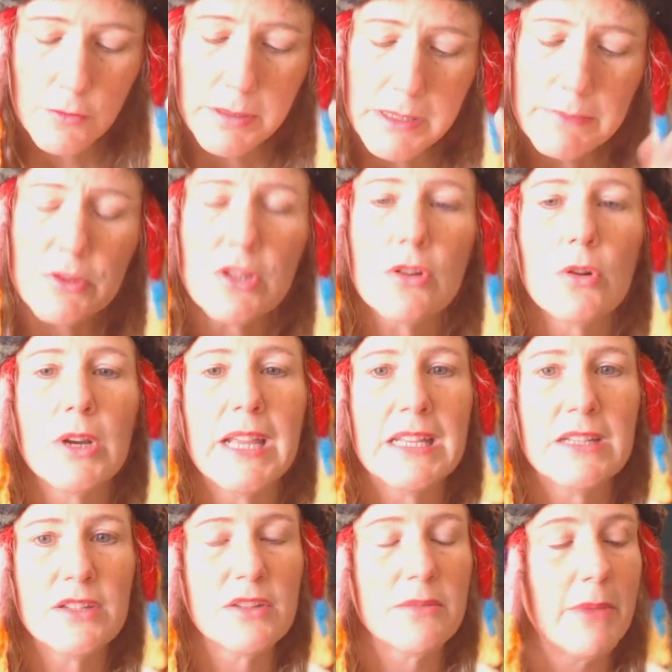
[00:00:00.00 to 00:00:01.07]
for people who are
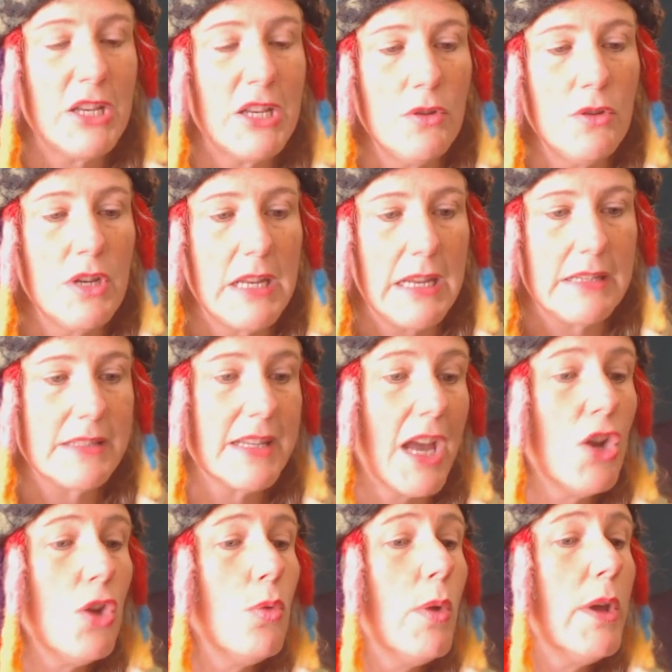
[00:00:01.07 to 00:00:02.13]
into my nudity. See,
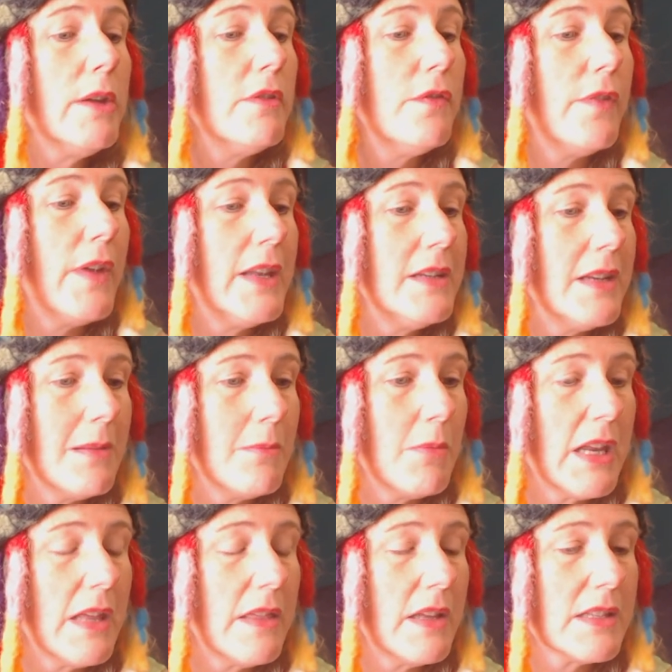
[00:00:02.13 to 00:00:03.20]
I don't want to offend
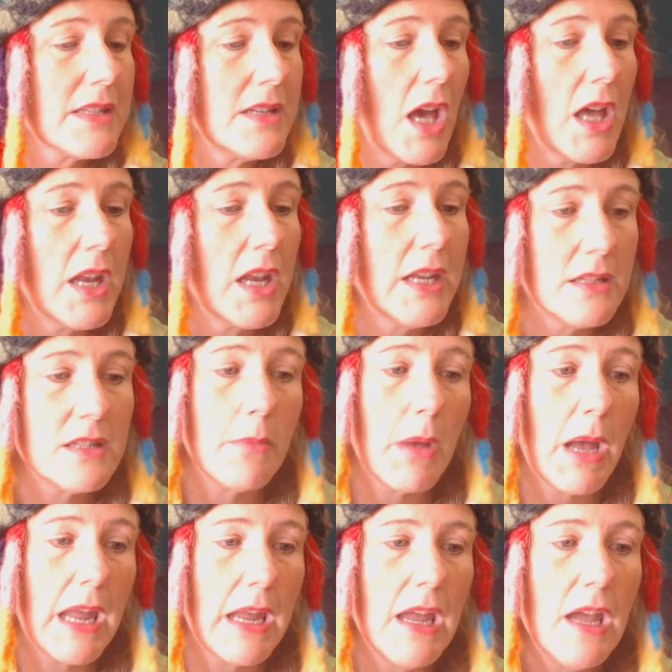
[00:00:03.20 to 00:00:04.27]
anybody that's not into
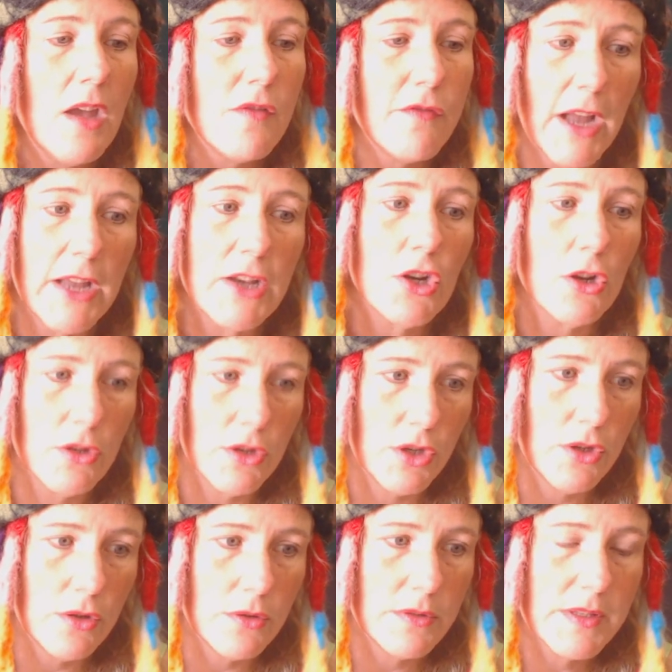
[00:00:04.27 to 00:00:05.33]
my fine art
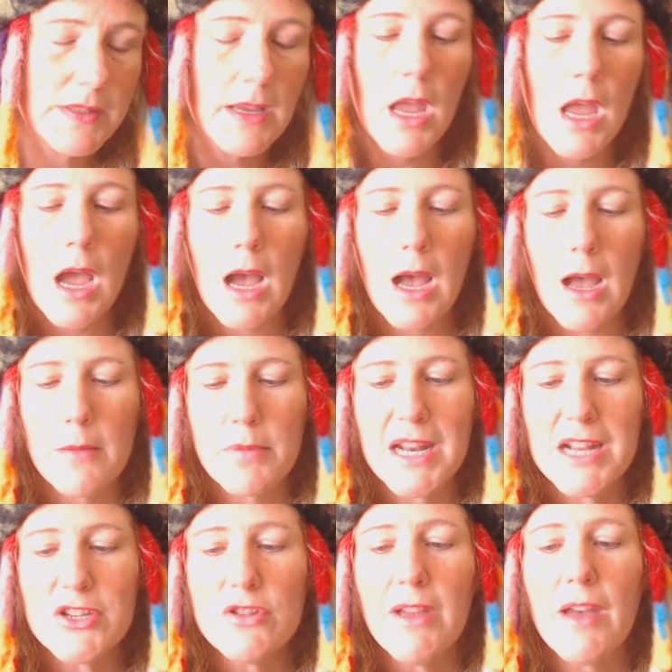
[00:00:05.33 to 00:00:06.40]
nudes. But
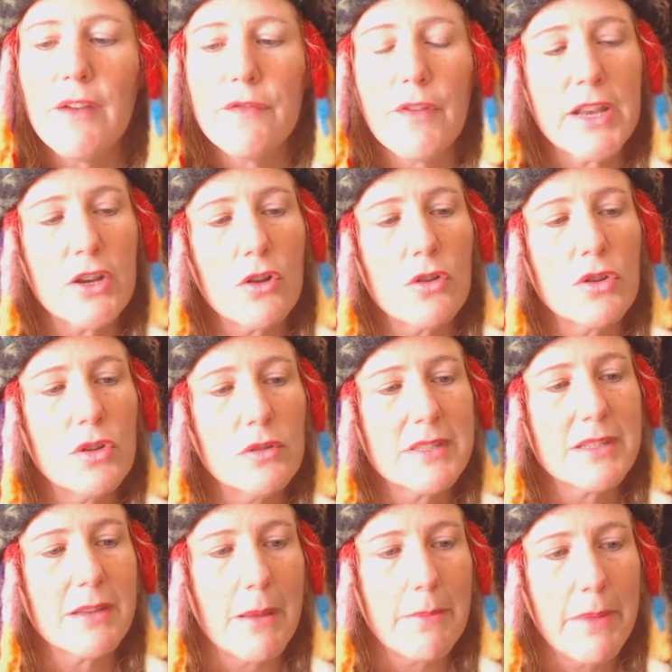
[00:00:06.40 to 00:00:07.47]
I do have fine art
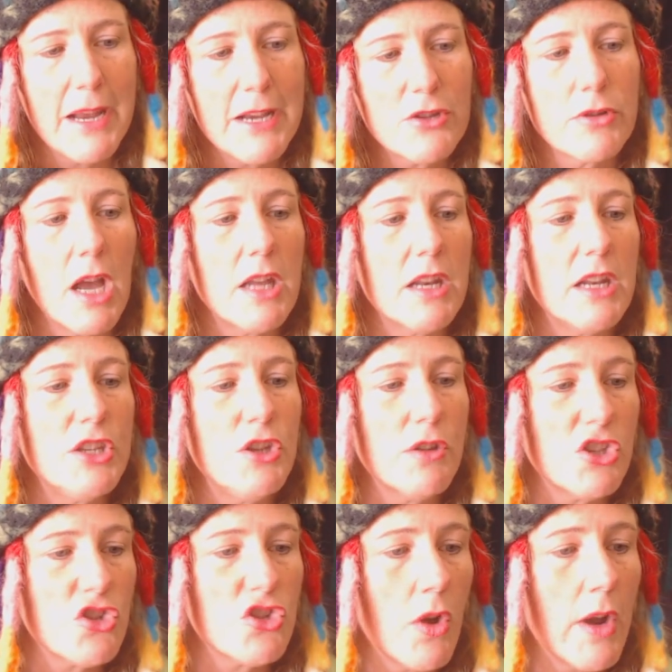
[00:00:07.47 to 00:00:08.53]
nudes on my Patreon, and you
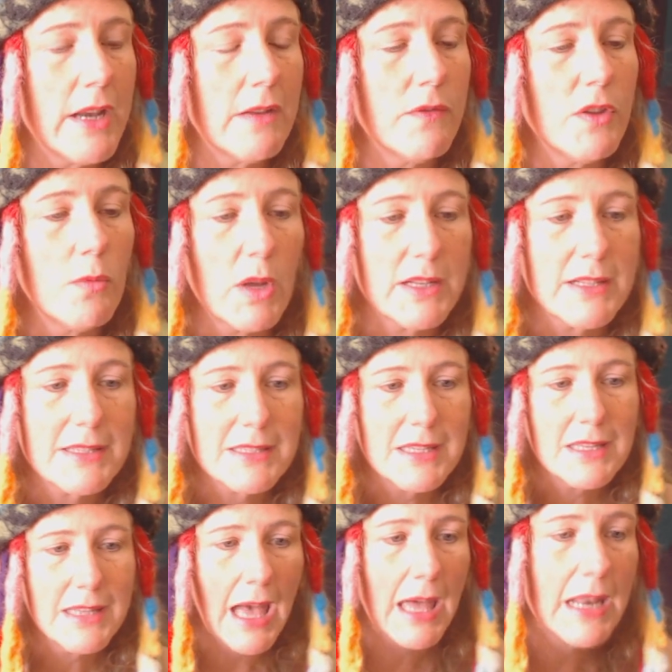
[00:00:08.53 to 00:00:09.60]
can join if you want to
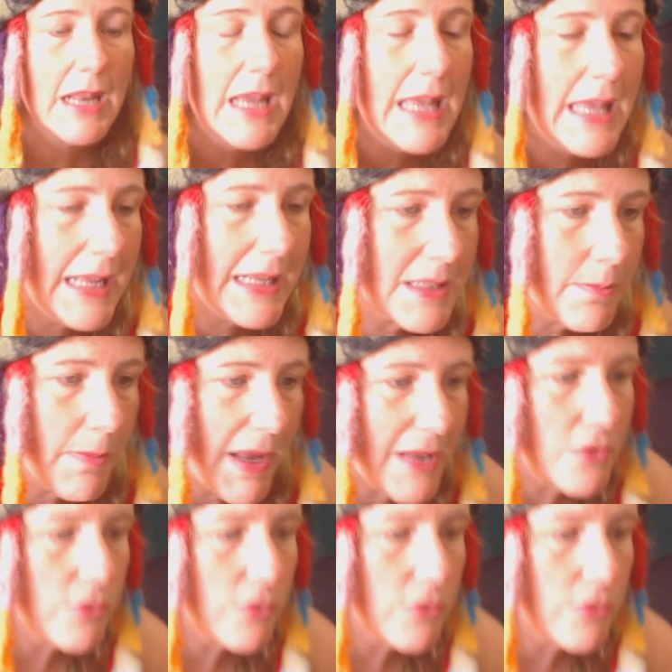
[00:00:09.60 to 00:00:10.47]
see that. It's